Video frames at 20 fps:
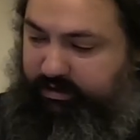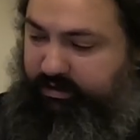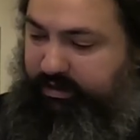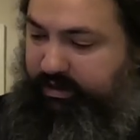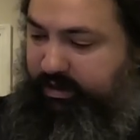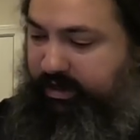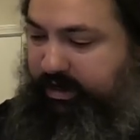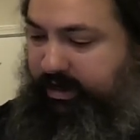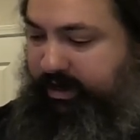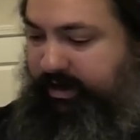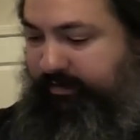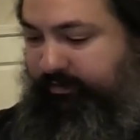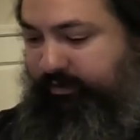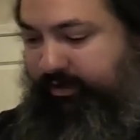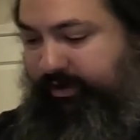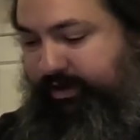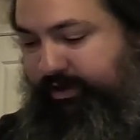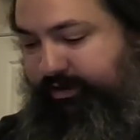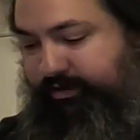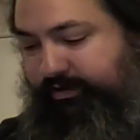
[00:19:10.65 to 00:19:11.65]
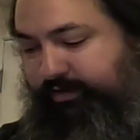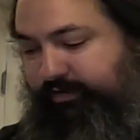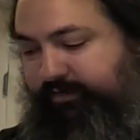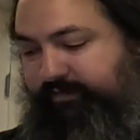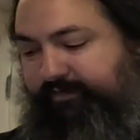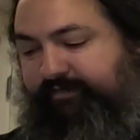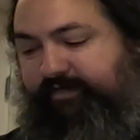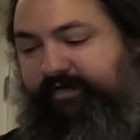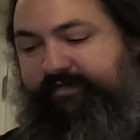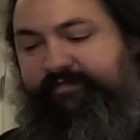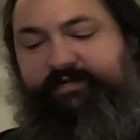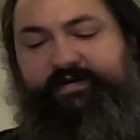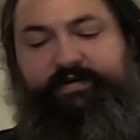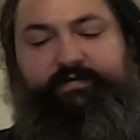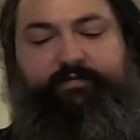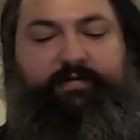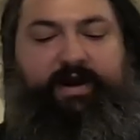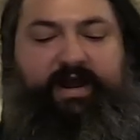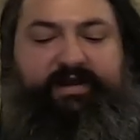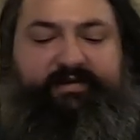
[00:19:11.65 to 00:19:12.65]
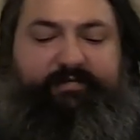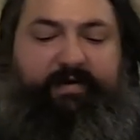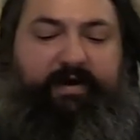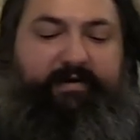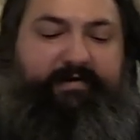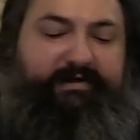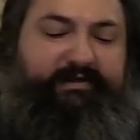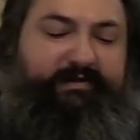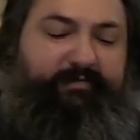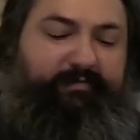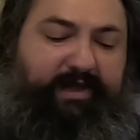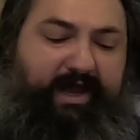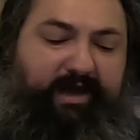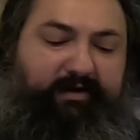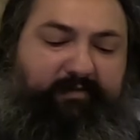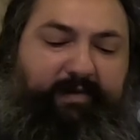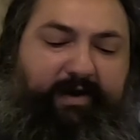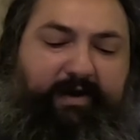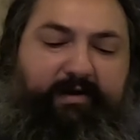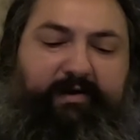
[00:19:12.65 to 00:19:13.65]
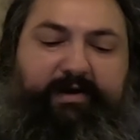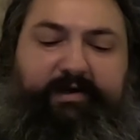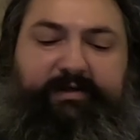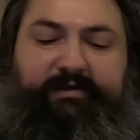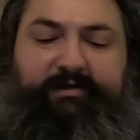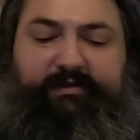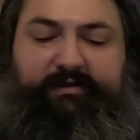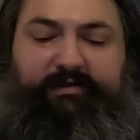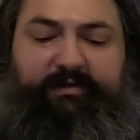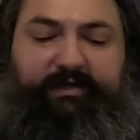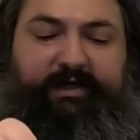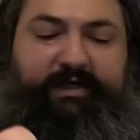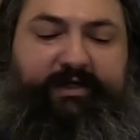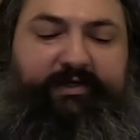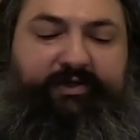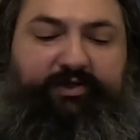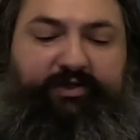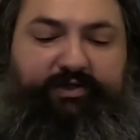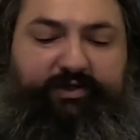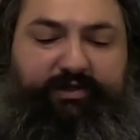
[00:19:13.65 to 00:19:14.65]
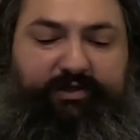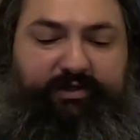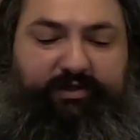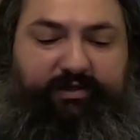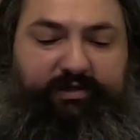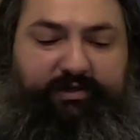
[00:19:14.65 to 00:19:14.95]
We're gonna do 50 raspberries and blackberries each.